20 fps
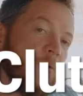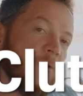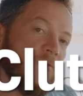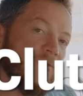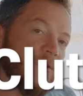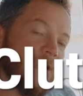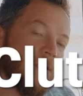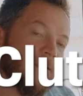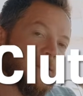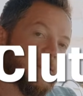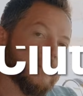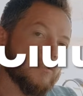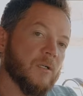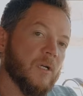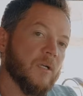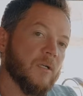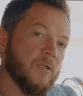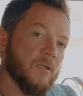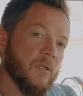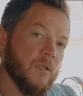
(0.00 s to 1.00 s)
we've got the
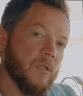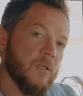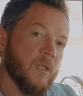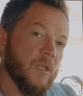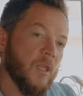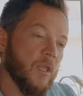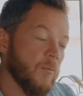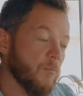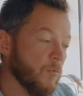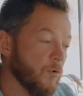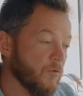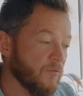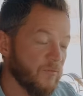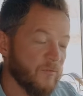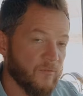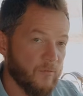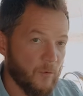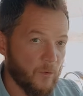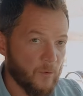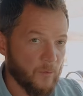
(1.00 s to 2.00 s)
truck moving
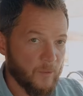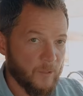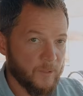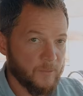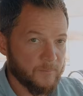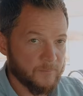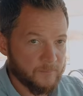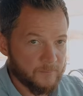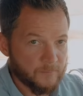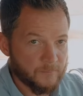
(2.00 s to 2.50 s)
forward.